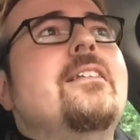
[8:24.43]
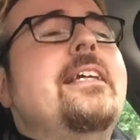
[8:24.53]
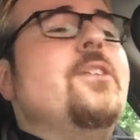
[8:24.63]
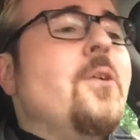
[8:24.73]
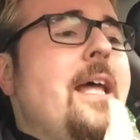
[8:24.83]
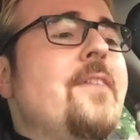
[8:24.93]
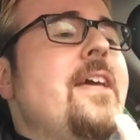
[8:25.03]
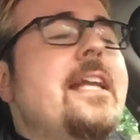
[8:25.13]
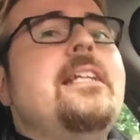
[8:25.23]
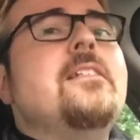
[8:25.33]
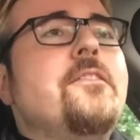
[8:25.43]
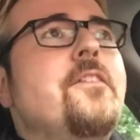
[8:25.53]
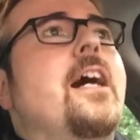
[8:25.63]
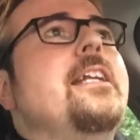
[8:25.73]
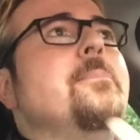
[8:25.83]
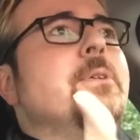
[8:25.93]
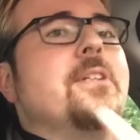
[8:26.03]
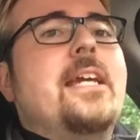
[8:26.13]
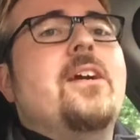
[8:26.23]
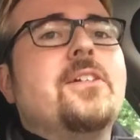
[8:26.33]
don't have any definable
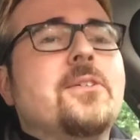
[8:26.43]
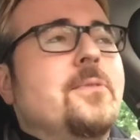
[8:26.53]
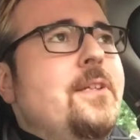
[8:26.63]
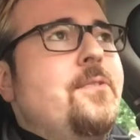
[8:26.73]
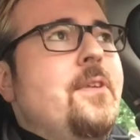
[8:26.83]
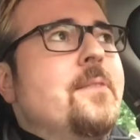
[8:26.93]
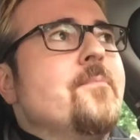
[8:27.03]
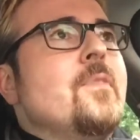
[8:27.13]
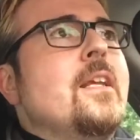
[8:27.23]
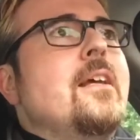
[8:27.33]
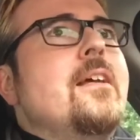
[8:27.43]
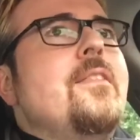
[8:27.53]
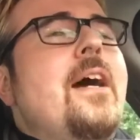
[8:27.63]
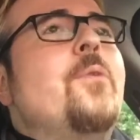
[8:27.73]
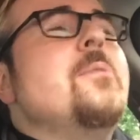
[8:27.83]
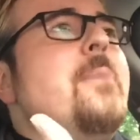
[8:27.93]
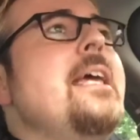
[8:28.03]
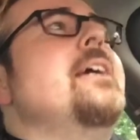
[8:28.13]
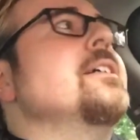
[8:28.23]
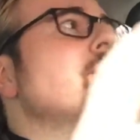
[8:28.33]
characteristic that would
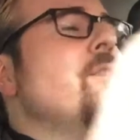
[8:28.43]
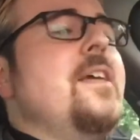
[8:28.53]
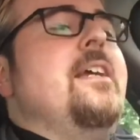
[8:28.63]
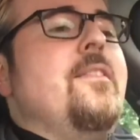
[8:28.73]
make us think